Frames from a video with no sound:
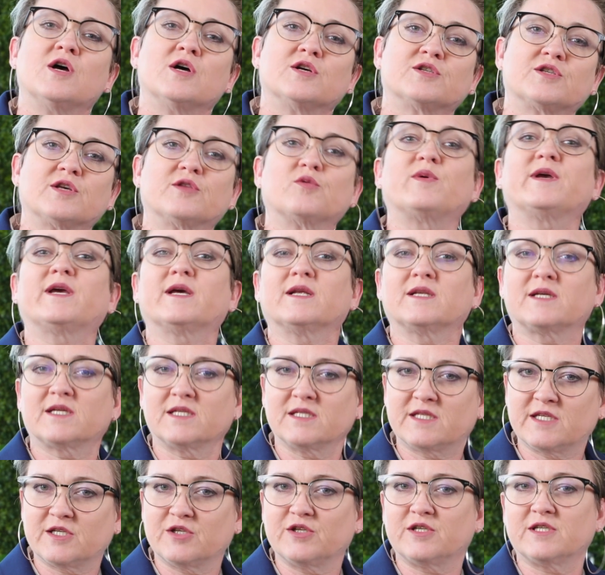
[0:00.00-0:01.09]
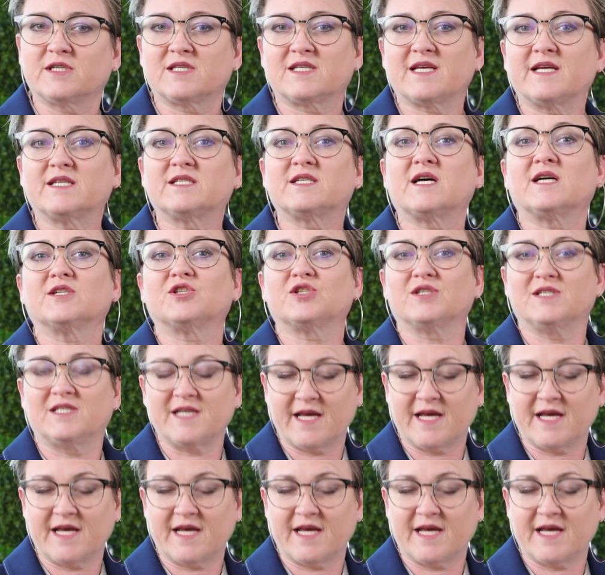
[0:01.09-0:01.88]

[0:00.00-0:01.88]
so that we can continue to stay in touch